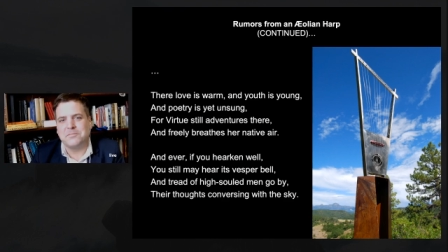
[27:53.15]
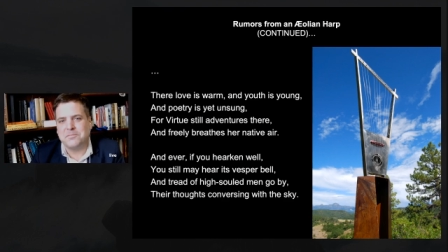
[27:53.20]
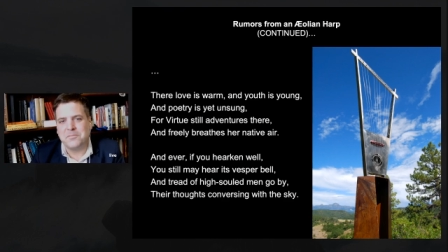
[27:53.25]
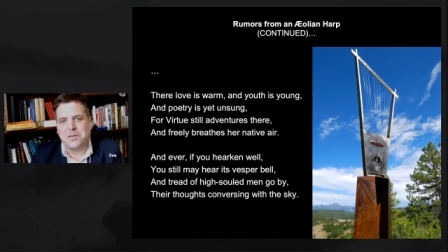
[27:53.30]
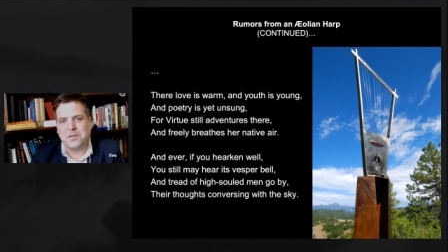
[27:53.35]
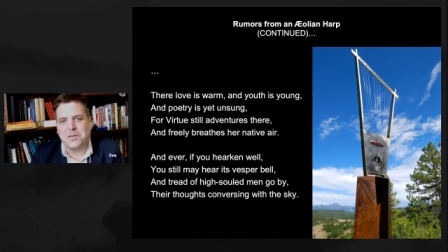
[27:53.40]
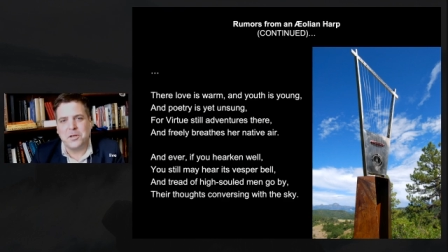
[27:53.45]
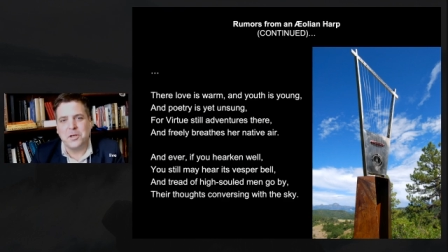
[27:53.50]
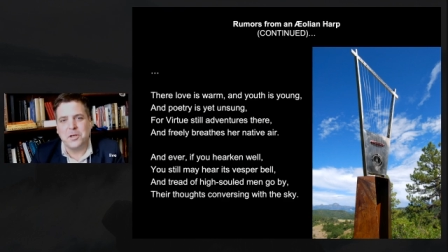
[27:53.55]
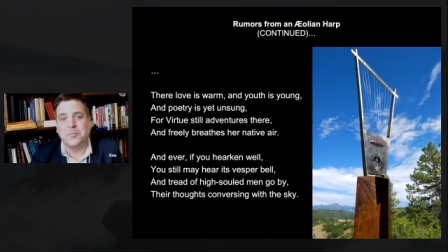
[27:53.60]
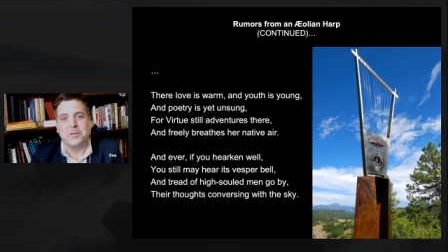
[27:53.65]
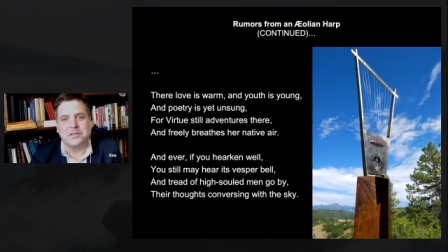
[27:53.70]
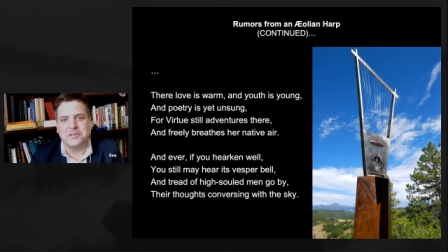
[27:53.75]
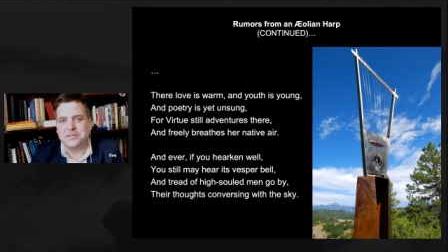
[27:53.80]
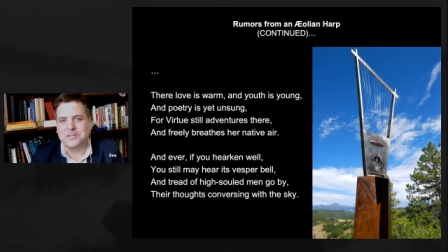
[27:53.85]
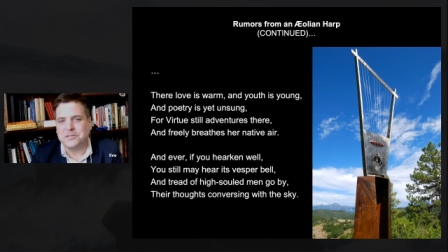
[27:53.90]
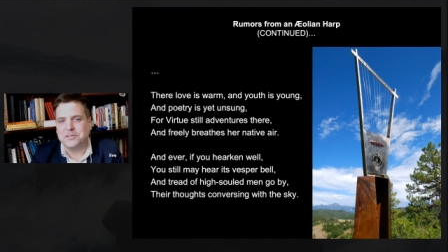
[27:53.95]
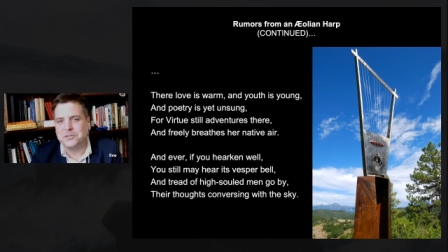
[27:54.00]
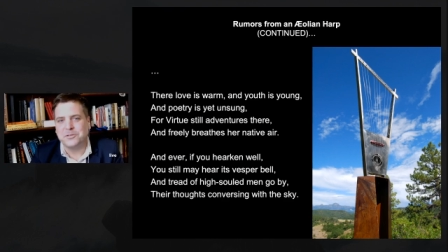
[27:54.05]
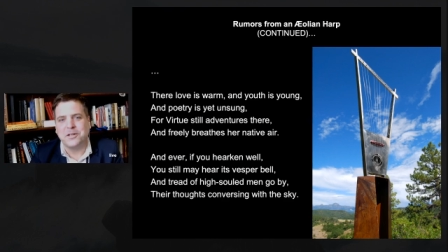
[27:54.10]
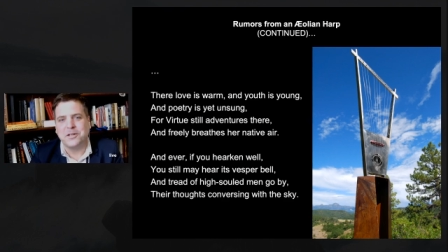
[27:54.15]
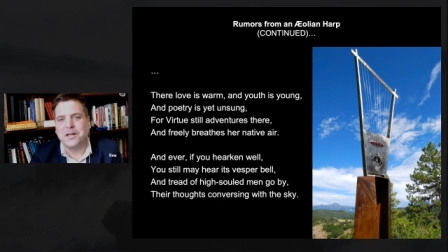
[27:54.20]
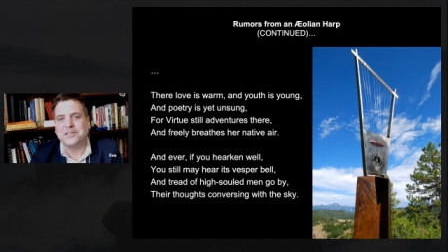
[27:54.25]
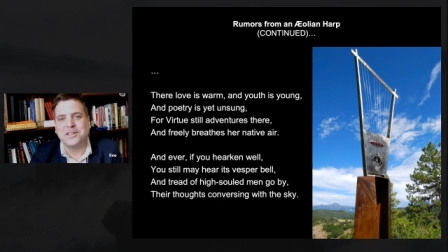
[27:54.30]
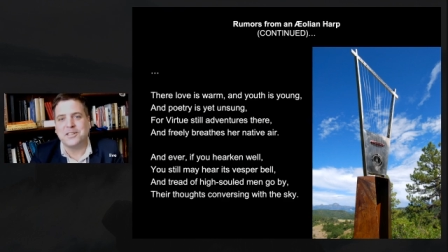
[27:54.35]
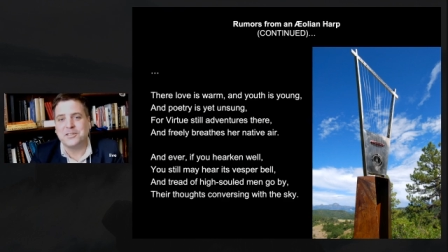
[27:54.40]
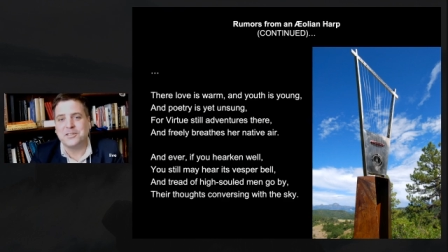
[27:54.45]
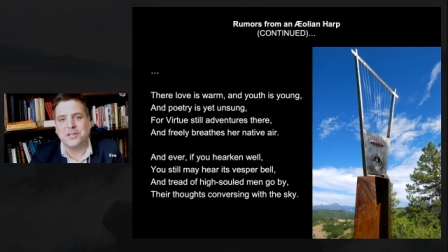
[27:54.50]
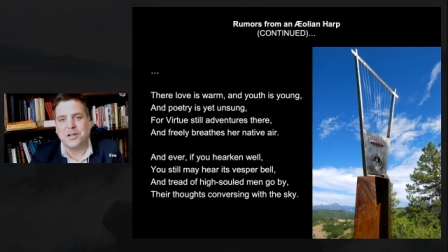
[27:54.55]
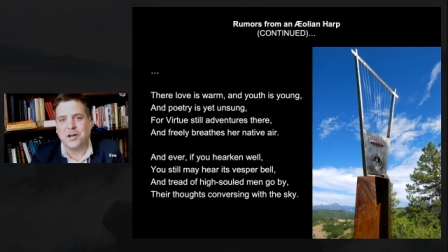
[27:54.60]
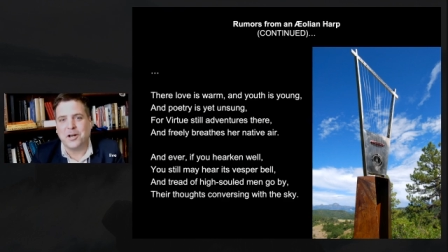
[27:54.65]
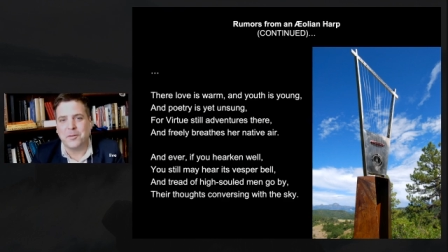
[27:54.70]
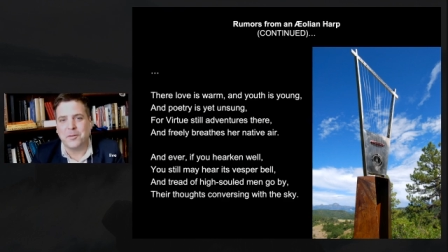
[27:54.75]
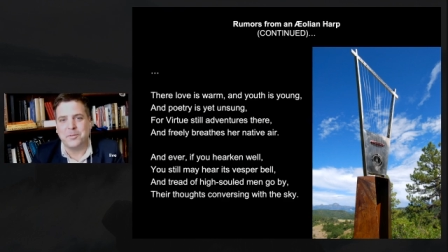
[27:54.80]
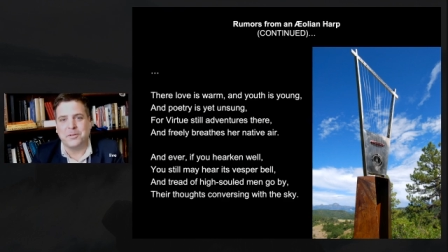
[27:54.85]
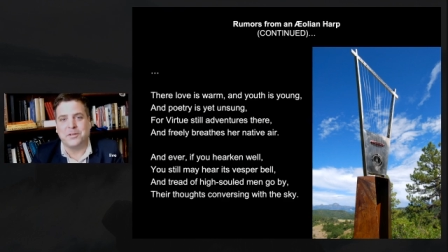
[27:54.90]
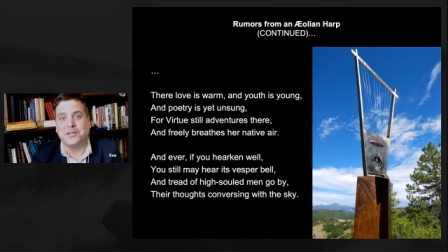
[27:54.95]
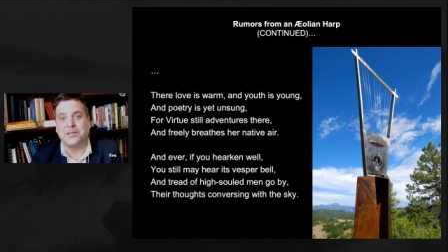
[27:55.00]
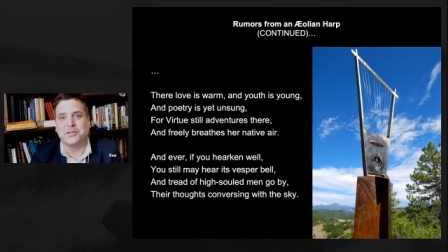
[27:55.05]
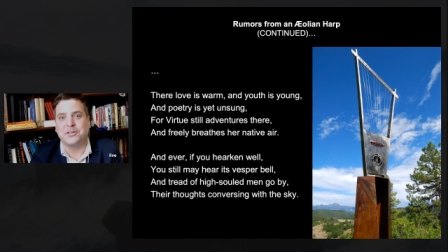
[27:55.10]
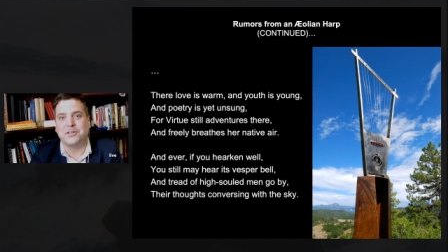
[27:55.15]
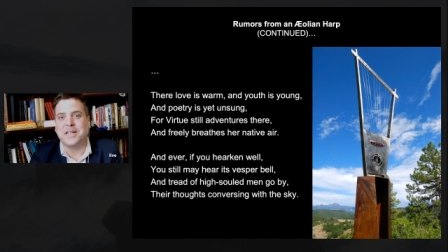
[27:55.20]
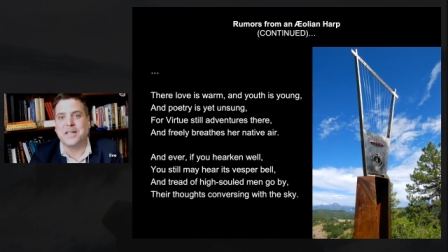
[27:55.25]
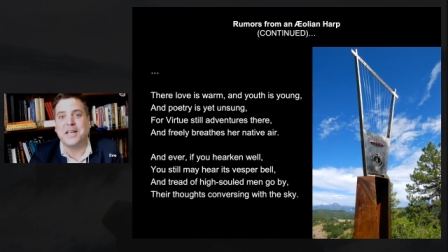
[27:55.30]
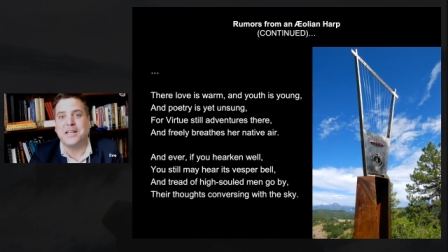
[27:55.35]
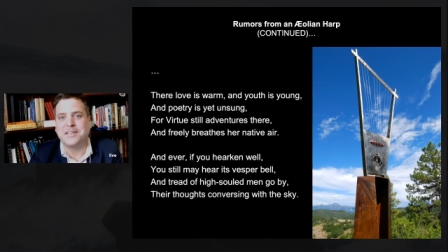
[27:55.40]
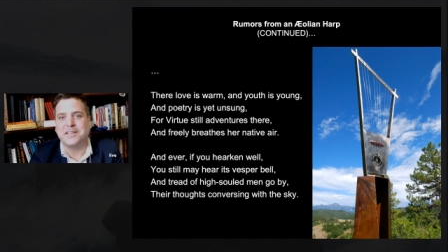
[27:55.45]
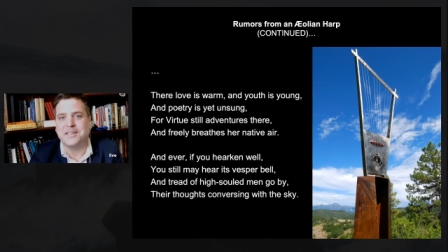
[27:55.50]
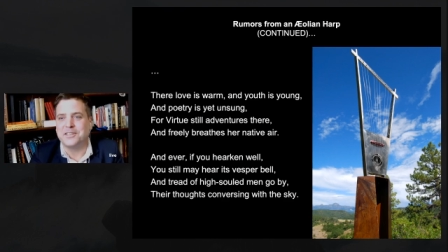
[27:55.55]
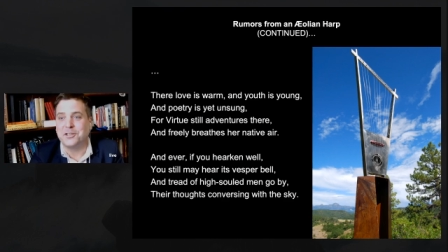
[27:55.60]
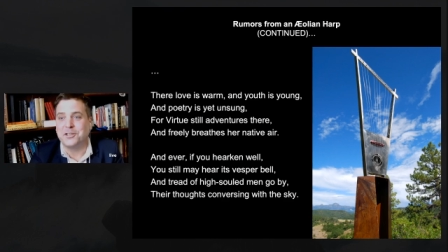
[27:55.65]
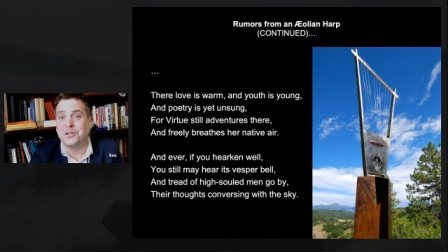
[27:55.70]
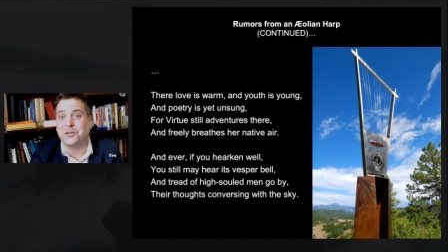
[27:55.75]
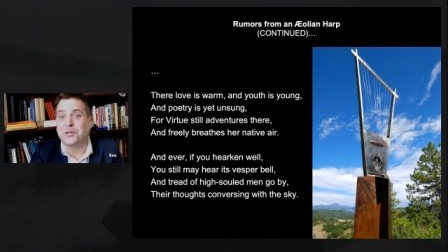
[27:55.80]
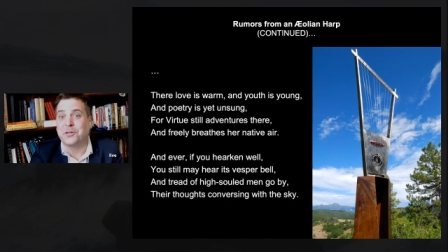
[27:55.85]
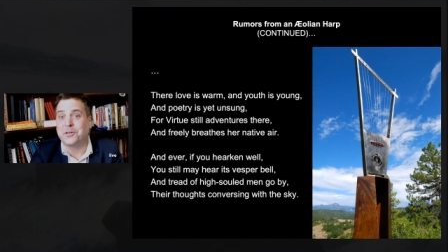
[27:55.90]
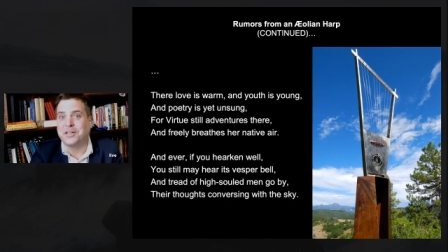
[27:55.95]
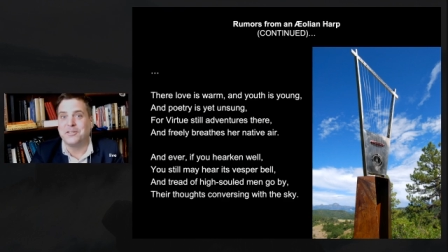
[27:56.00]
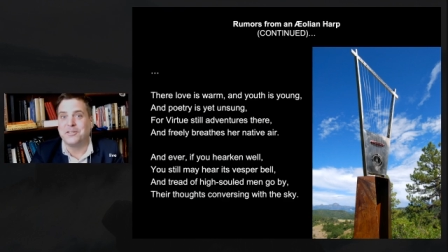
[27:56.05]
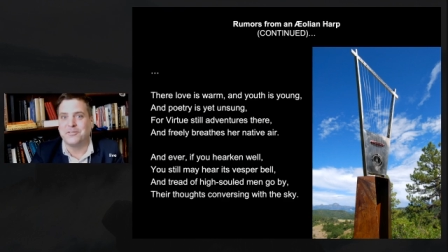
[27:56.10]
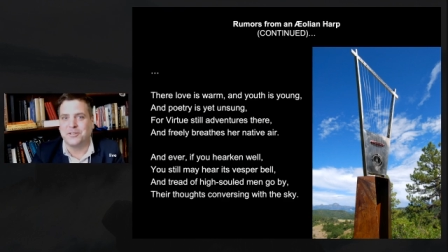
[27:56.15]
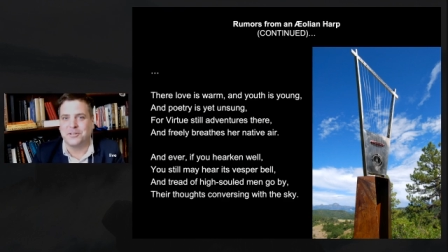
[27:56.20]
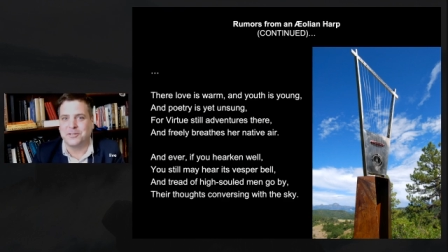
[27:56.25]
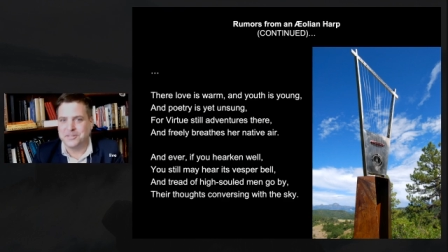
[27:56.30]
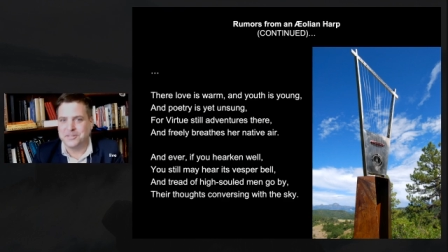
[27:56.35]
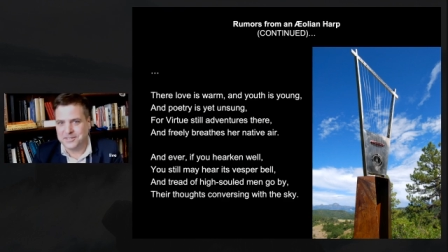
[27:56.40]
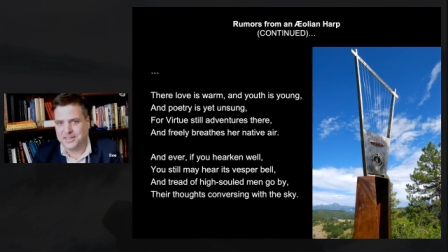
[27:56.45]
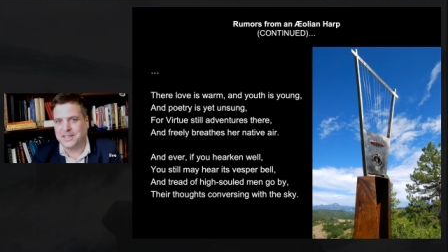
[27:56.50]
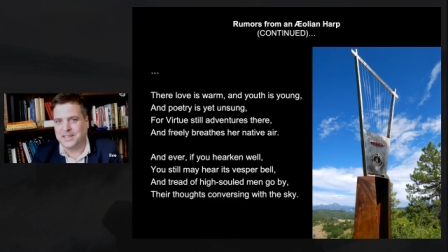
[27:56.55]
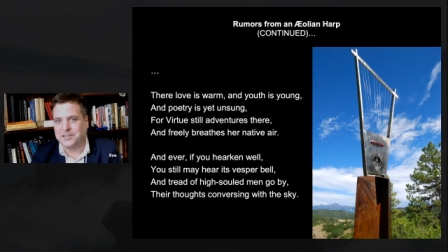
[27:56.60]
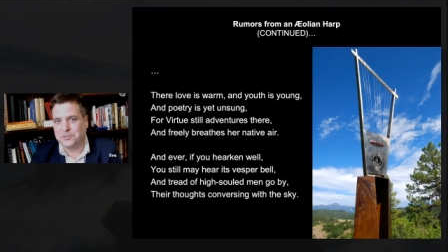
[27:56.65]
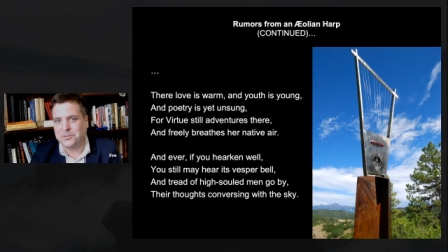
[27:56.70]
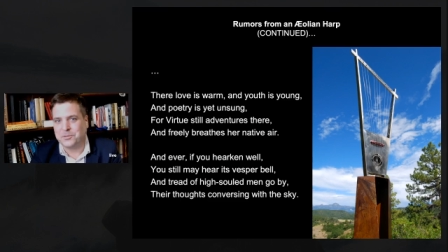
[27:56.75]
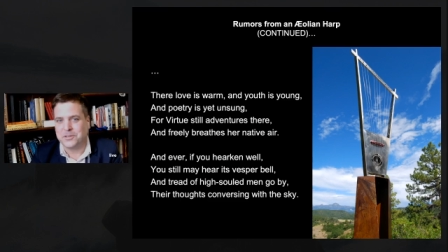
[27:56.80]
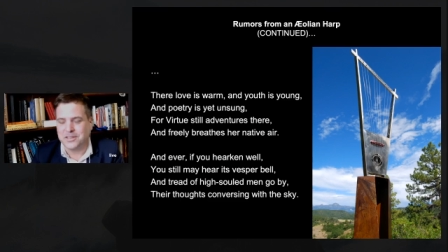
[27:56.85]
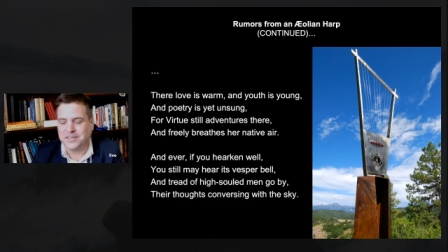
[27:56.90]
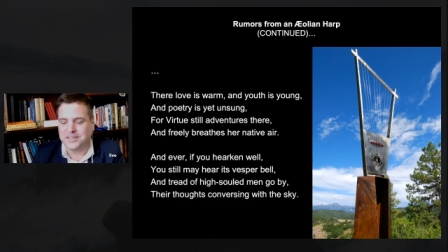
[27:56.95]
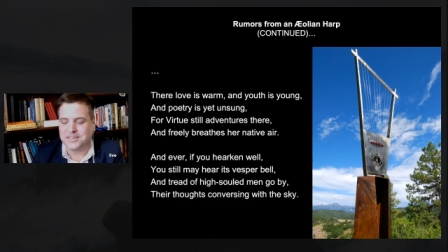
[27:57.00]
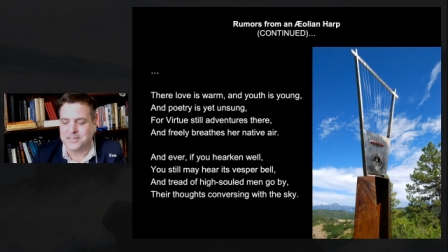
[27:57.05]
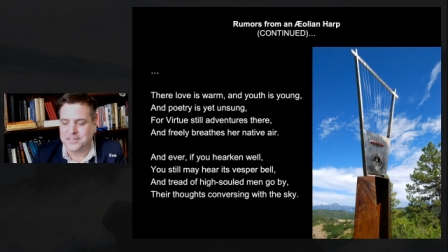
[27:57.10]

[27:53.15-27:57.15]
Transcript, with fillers: humans do not touch the harp you're tainted you are evil that's where the,